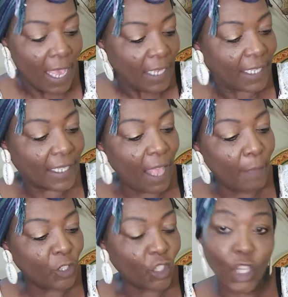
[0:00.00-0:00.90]
some
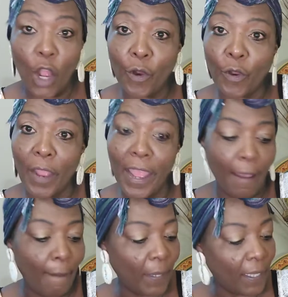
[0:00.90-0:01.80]
snow
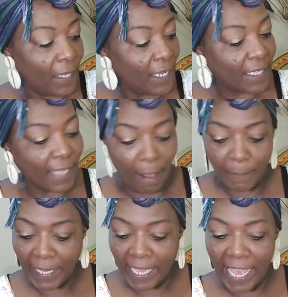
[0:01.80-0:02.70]
crab,
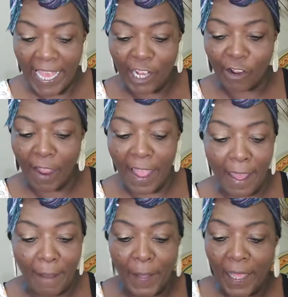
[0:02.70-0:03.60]
some king
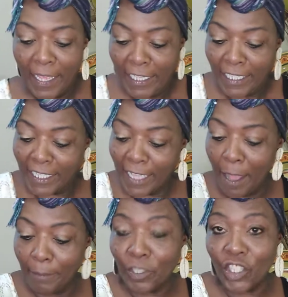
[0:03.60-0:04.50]
crab,
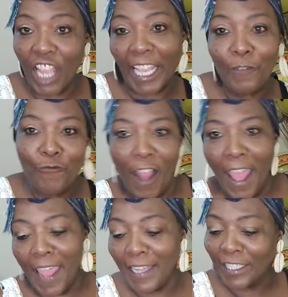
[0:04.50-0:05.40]
some chicken
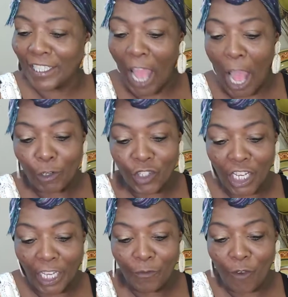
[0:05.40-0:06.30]
wings, y'all,
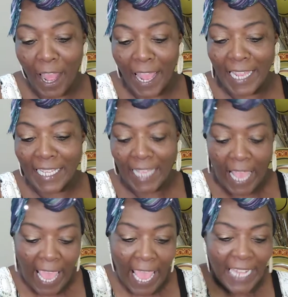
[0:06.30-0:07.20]
chicken wings.
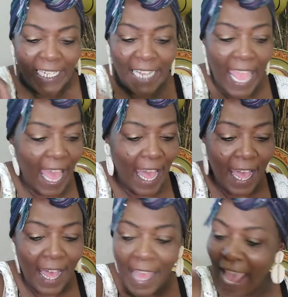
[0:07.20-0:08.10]

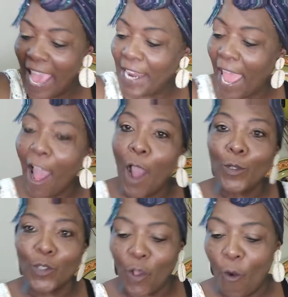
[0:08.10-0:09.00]
And I
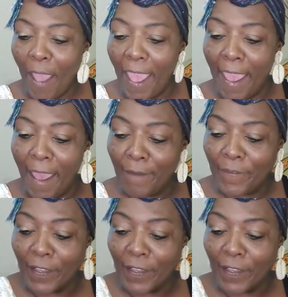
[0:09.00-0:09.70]
also have